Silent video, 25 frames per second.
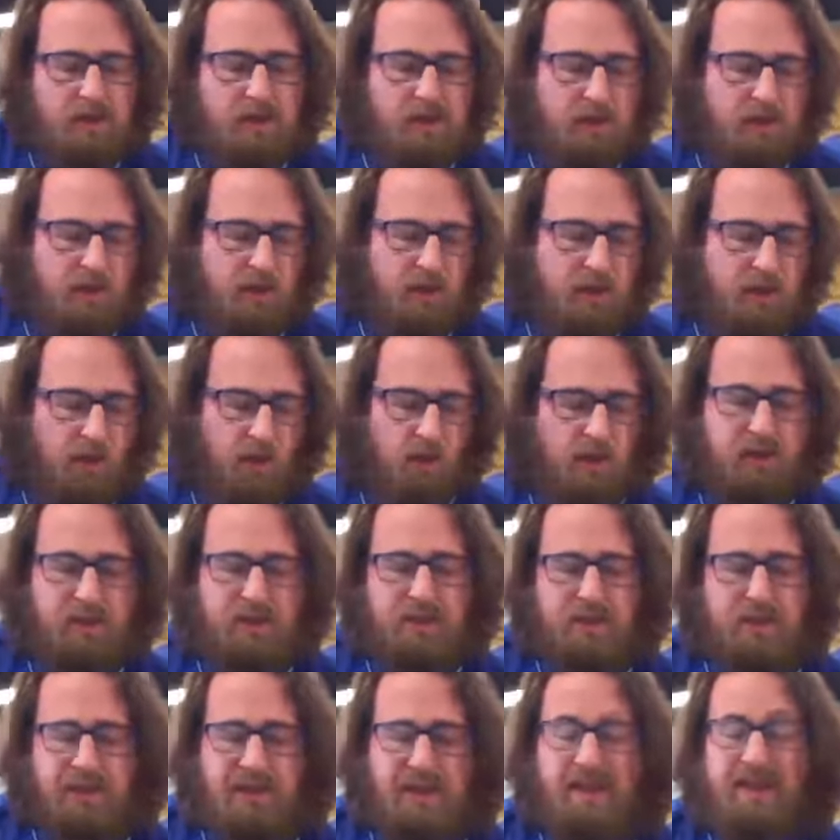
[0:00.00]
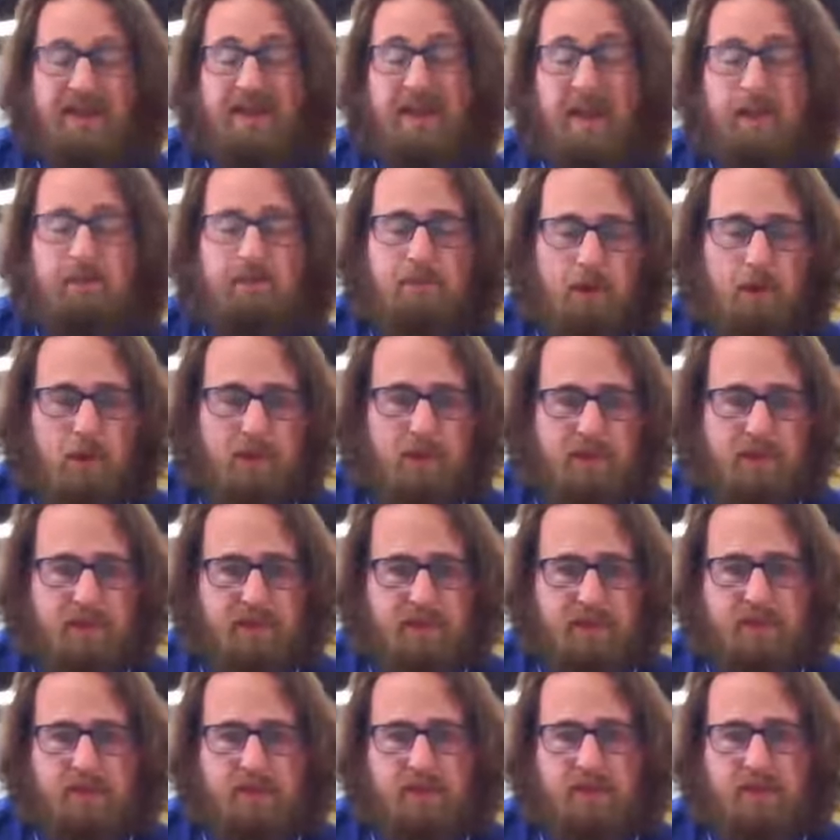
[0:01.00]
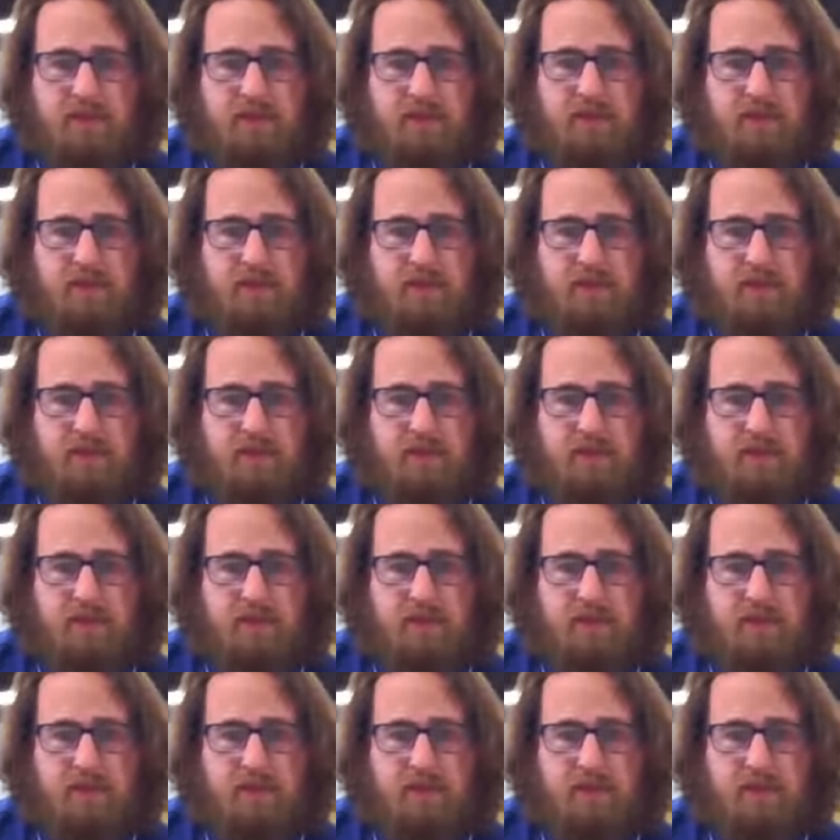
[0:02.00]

So in order to get that motion,